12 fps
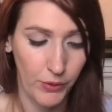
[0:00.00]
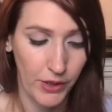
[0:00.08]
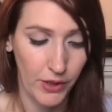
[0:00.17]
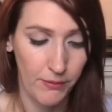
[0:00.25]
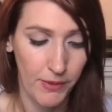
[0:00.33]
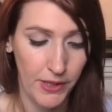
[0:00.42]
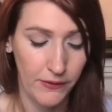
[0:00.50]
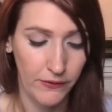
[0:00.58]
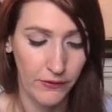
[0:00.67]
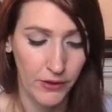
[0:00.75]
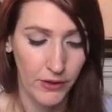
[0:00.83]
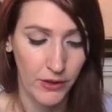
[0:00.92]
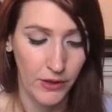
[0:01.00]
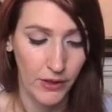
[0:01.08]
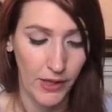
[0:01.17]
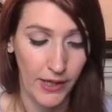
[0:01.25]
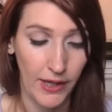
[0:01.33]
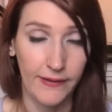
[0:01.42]
I want to commit.
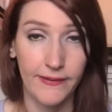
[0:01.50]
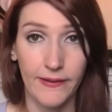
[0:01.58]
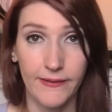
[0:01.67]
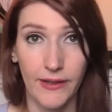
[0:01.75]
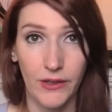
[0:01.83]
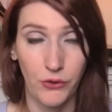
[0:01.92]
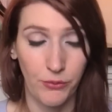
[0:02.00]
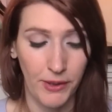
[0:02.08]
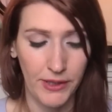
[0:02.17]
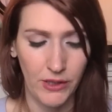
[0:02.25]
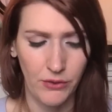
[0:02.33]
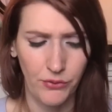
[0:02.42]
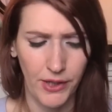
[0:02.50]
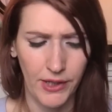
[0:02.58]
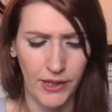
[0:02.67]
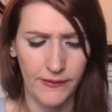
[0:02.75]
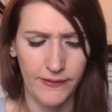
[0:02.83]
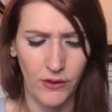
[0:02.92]
And as I said, there's money and
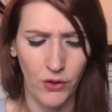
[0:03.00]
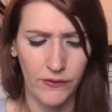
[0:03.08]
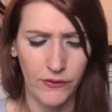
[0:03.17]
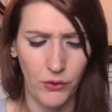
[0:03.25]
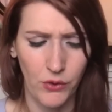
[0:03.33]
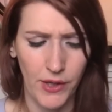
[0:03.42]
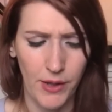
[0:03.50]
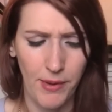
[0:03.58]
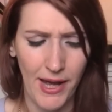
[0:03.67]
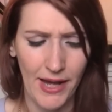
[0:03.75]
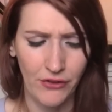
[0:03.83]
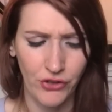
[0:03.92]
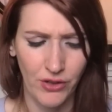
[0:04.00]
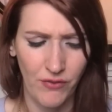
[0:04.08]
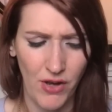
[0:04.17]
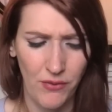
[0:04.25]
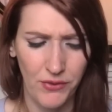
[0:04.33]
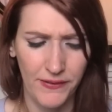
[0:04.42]
finance and also a lot of passion
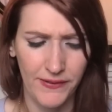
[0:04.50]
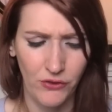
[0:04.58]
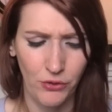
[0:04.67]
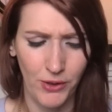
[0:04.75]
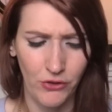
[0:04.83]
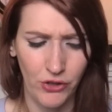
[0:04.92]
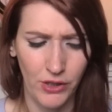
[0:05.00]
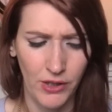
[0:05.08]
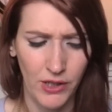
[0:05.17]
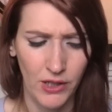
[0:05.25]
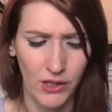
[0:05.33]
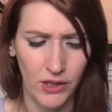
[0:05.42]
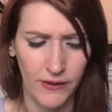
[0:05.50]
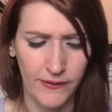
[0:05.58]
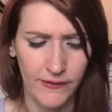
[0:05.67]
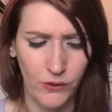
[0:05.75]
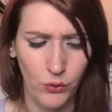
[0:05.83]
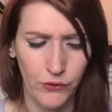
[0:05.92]
involved in this situation. Lots
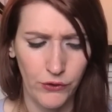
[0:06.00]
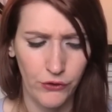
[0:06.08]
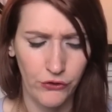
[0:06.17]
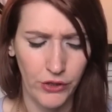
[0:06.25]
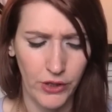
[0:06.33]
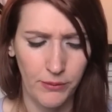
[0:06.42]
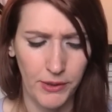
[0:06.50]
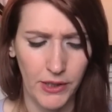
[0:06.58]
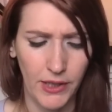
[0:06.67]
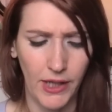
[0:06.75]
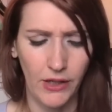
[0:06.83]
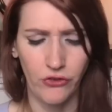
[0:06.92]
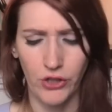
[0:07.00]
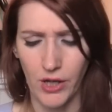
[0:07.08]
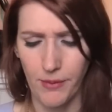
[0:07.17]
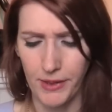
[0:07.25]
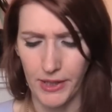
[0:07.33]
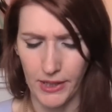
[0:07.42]
of soul searching, communication
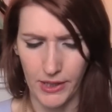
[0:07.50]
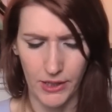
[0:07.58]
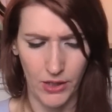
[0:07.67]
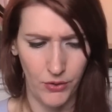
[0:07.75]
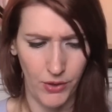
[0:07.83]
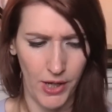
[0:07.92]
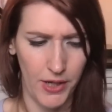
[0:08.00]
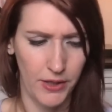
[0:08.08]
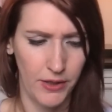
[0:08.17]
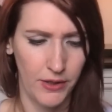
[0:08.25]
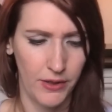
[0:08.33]
coming in. Okay.